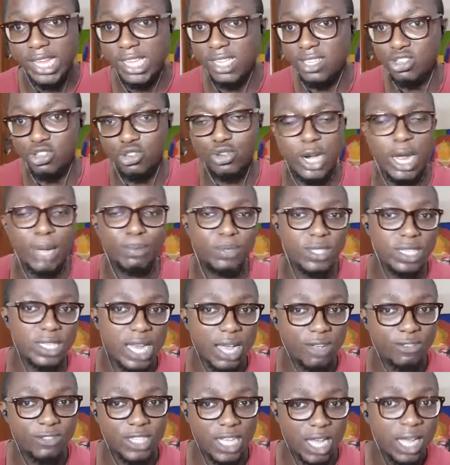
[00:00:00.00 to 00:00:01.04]
He scrapped
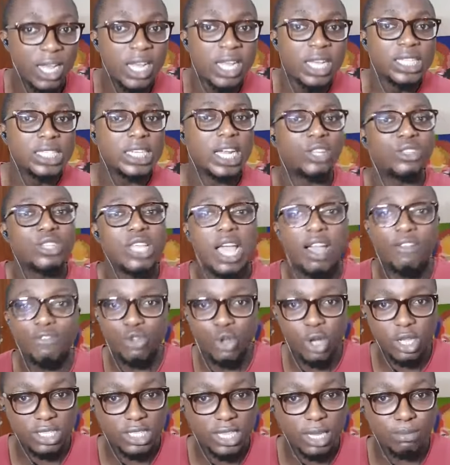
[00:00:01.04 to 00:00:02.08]
NAFTA. Now they have
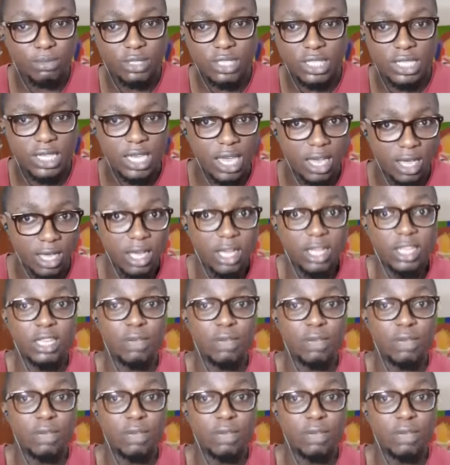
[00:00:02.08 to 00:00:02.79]
USMCA.